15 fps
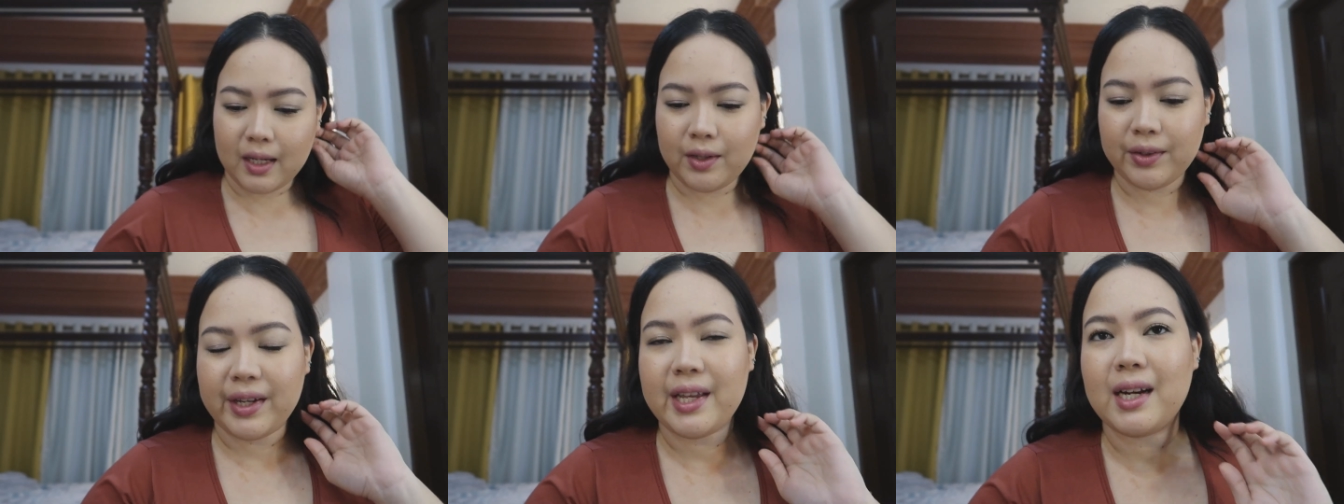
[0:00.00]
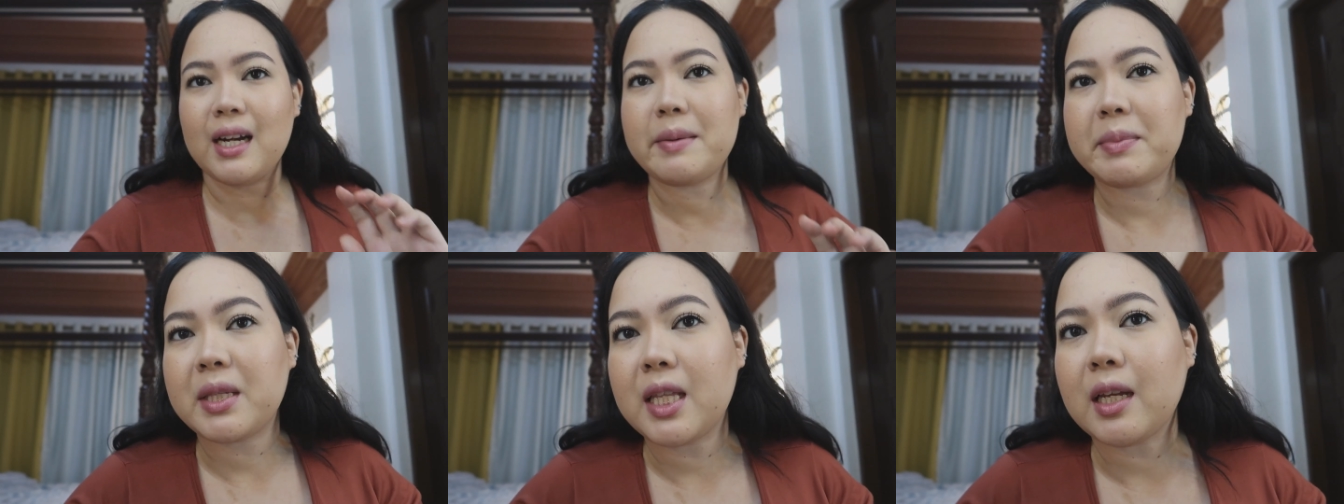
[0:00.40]
Ano ba
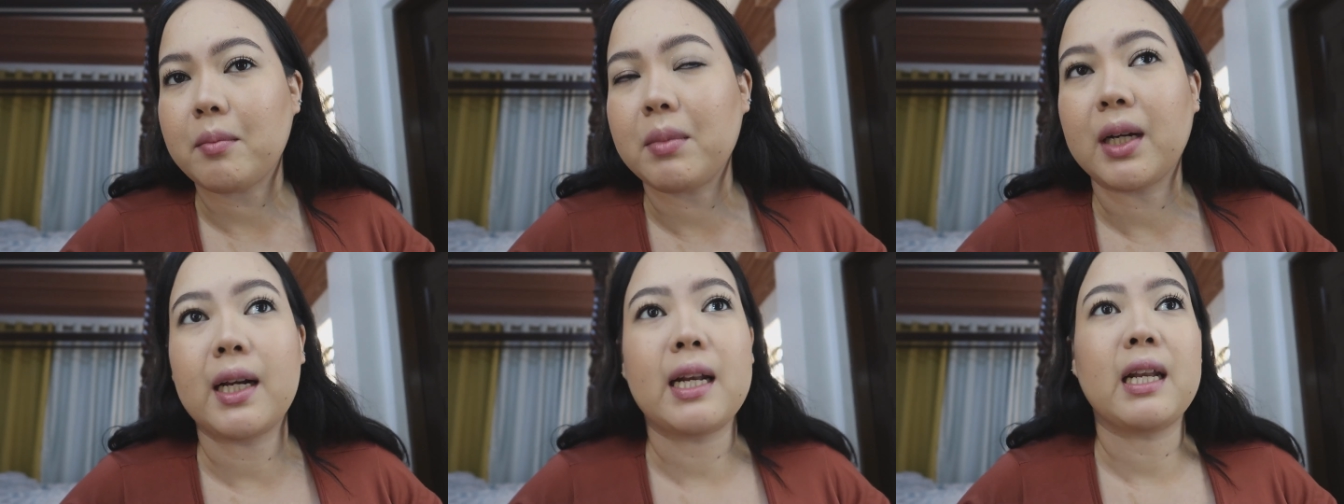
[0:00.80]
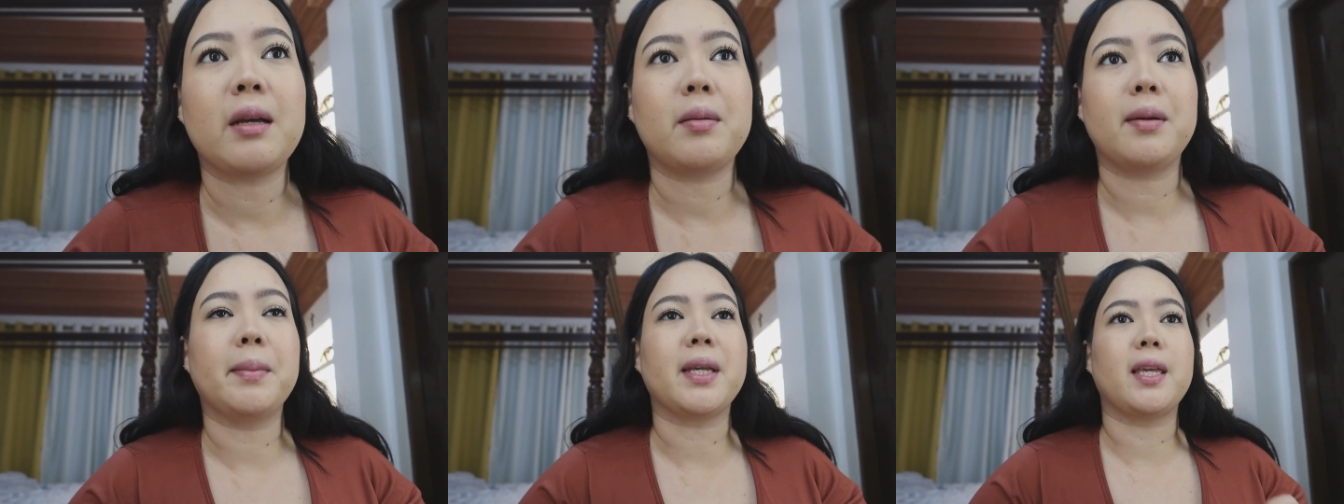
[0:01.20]
yung lipstick
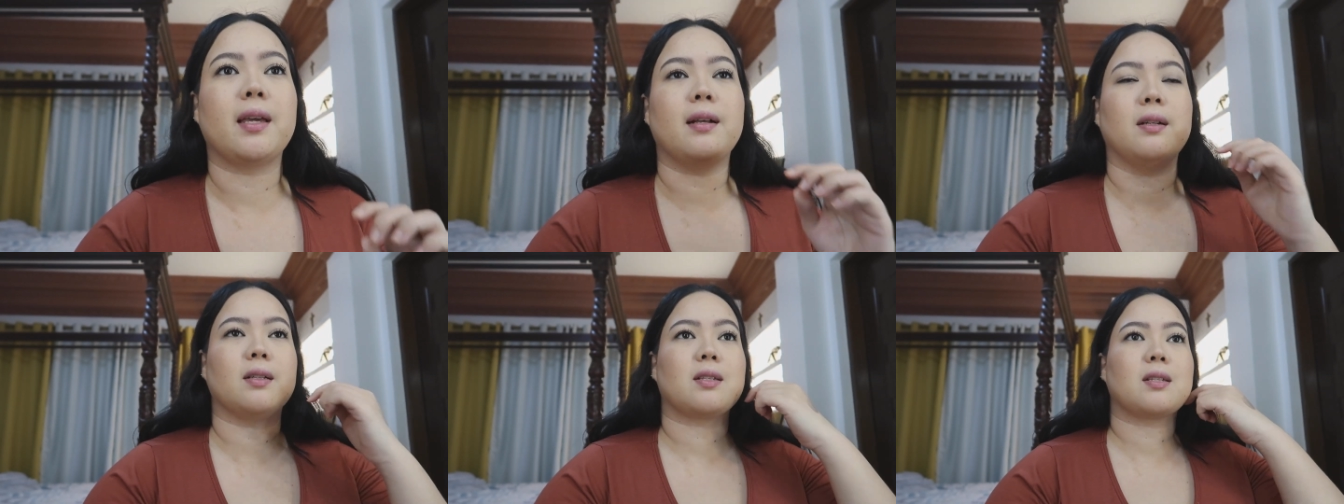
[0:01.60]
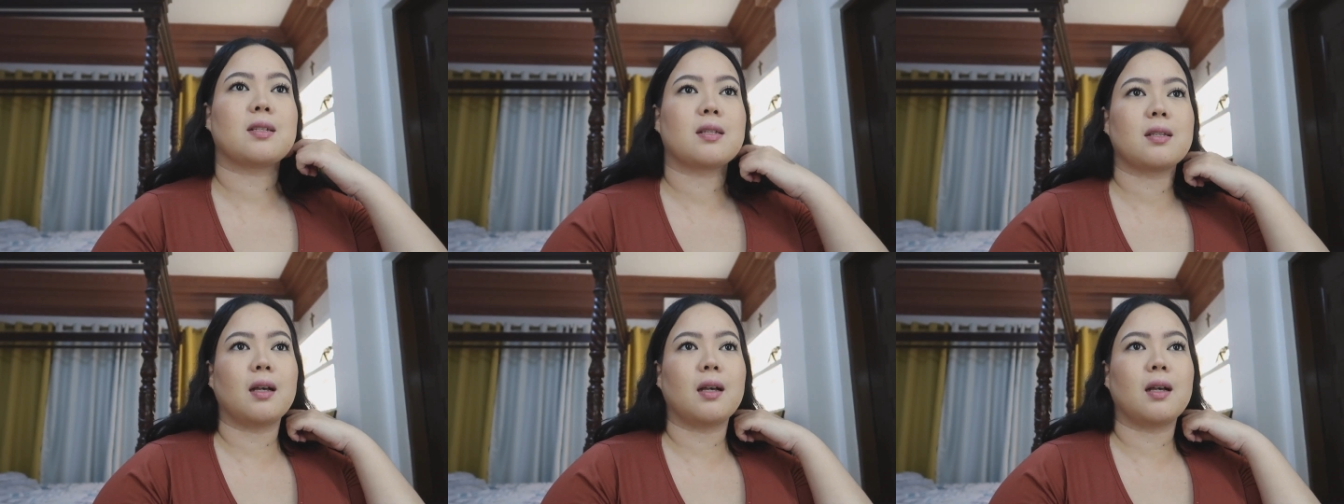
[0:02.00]
maganda, baby girls?